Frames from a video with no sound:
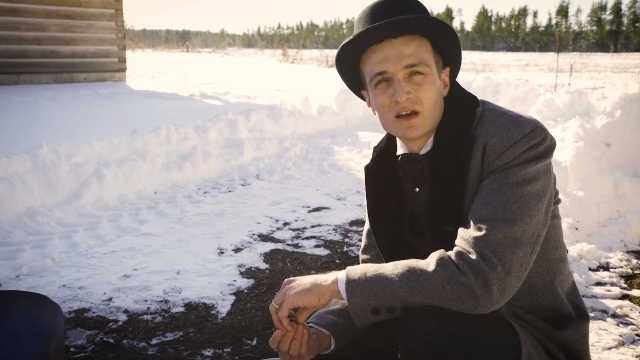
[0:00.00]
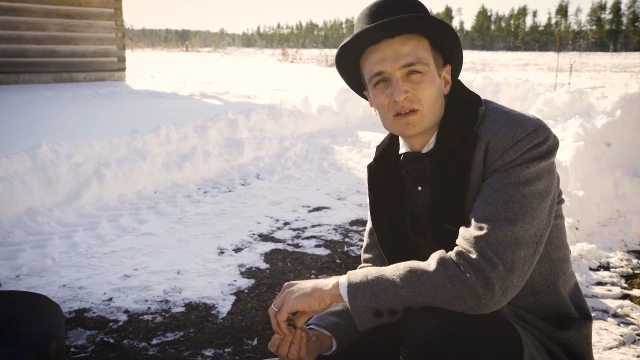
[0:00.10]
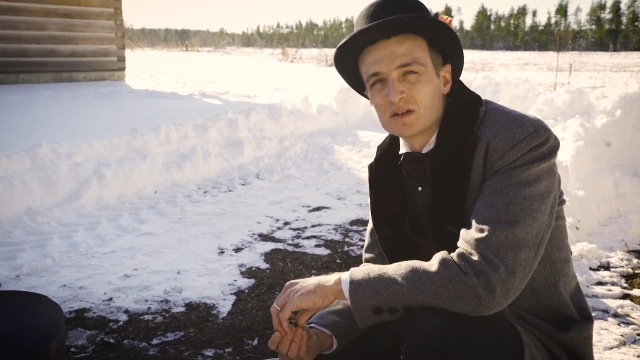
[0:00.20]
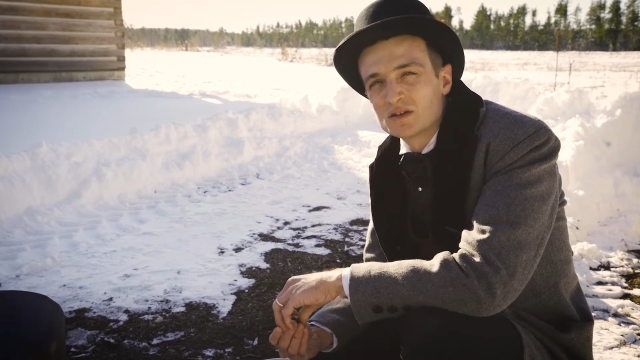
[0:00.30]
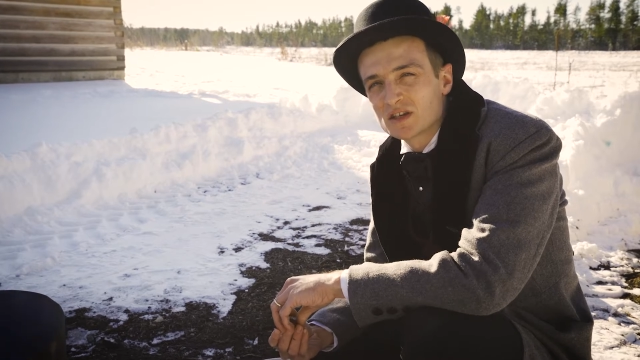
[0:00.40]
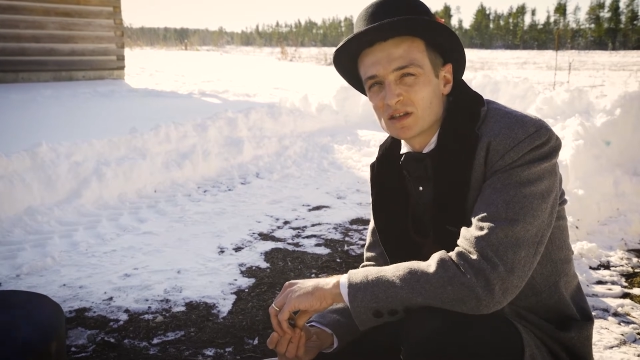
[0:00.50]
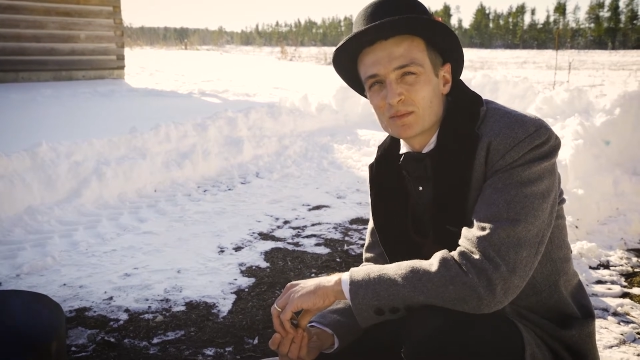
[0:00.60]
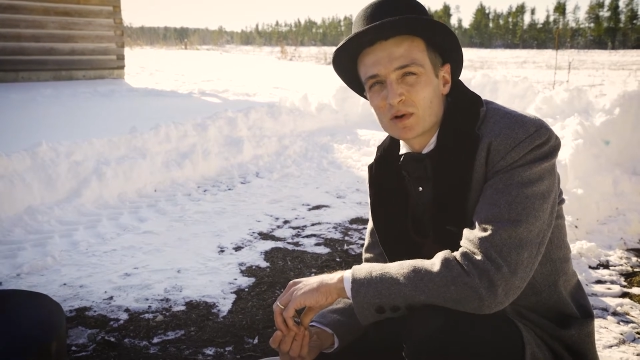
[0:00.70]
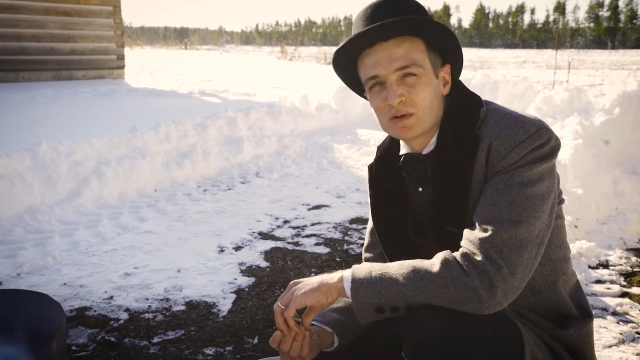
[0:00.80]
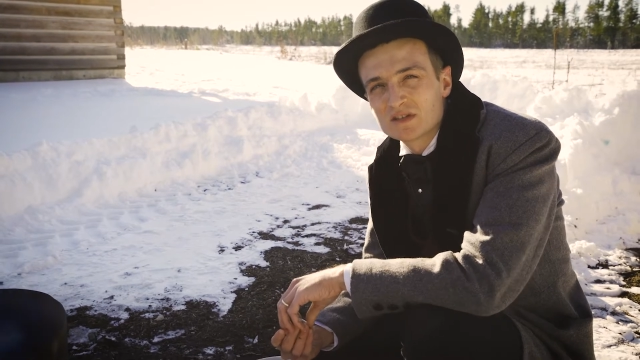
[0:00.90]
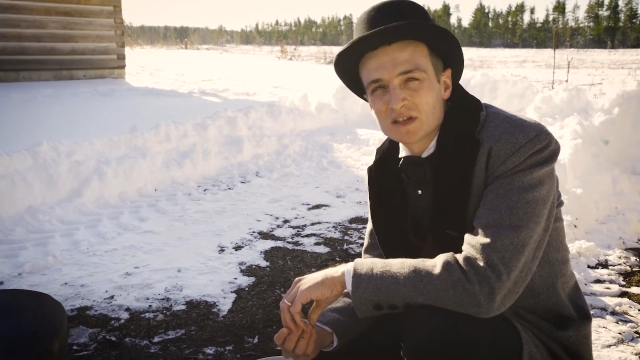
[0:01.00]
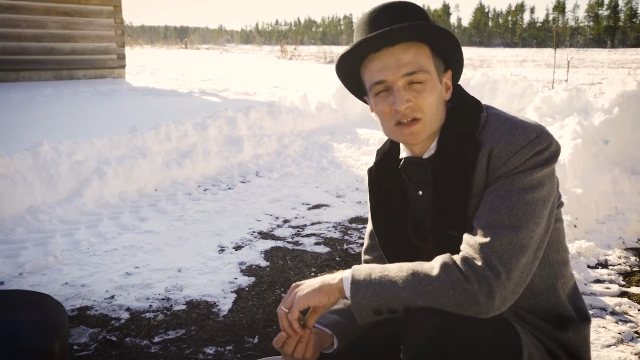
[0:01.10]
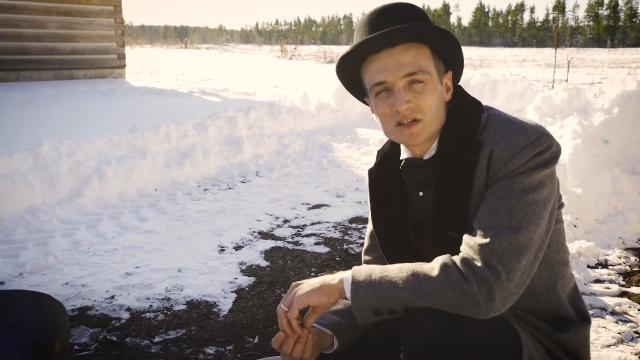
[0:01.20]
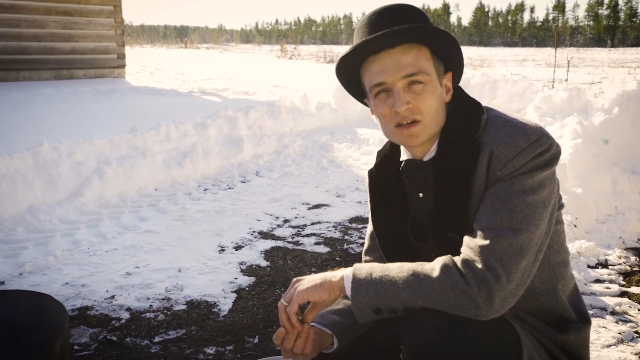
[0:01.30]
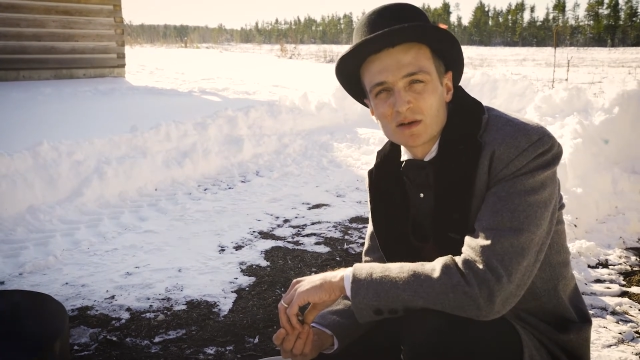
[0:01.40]
They're usually in the produce
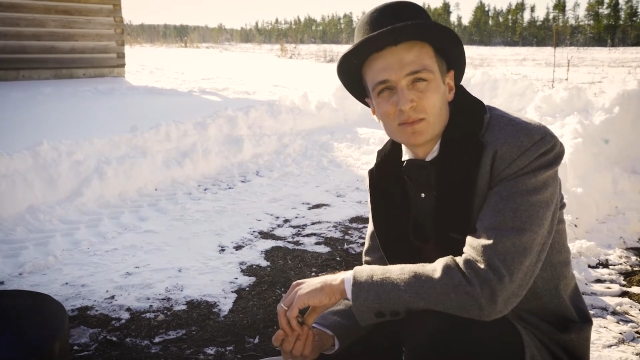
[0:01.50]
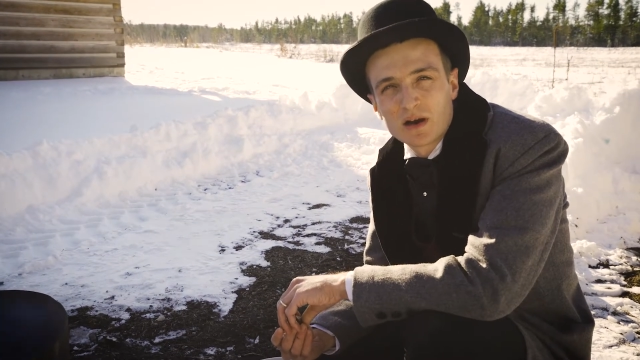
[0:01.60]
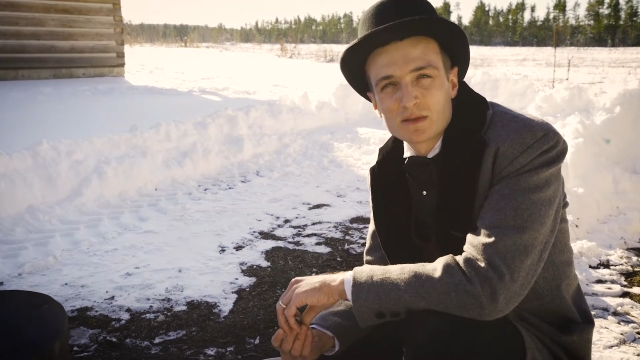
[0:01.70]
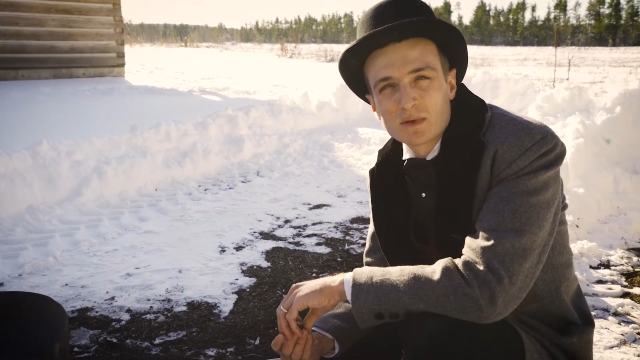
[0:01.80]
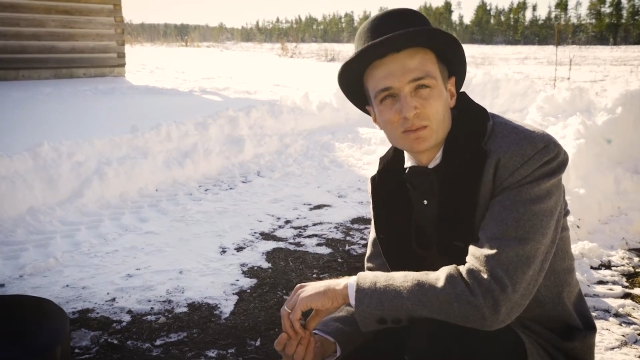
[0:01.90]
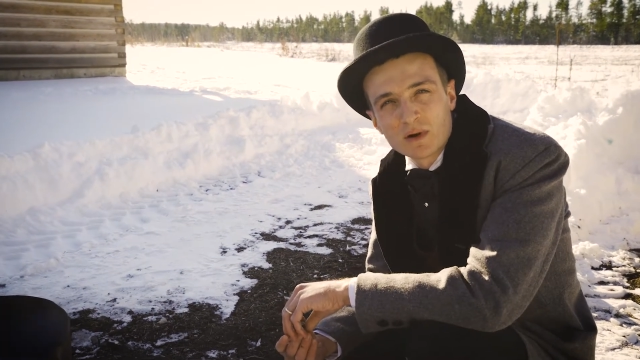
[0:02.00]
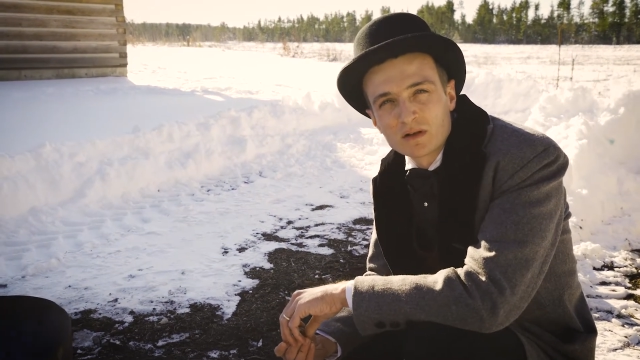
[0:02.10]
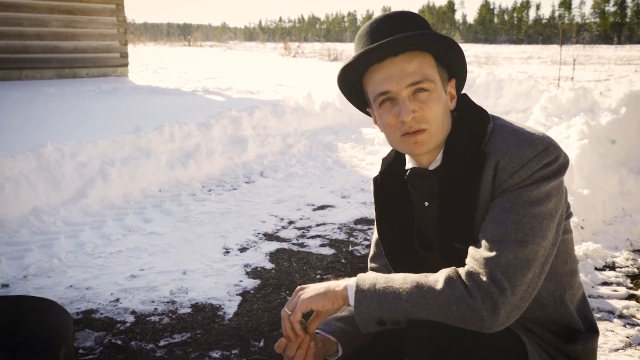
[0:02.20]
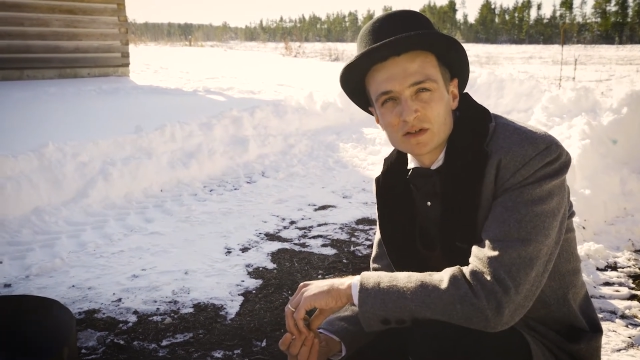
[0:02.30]
section. You can buy them in bulk,